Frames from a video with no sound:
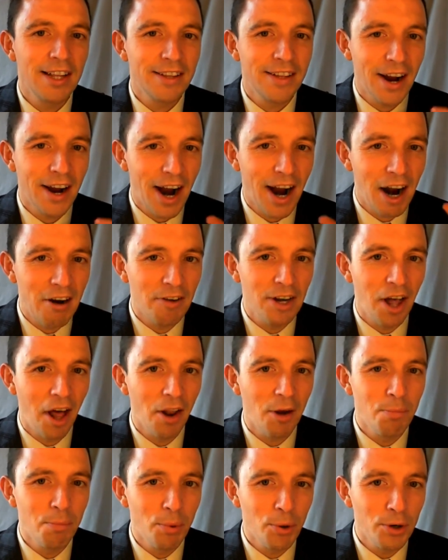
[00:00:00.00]
there are a
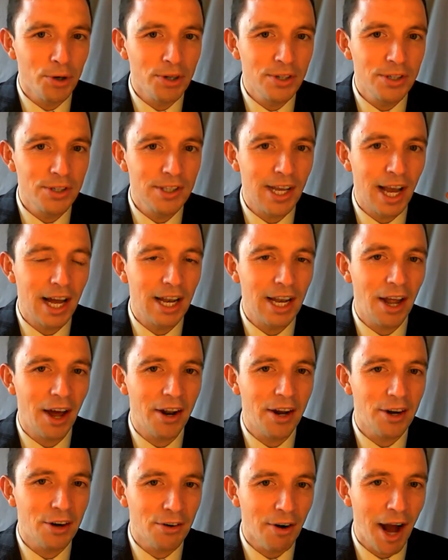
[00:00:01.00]
lot of books, a
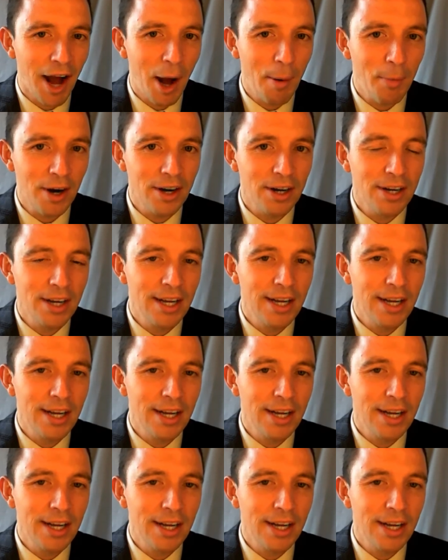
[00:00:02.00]
lot of grammar,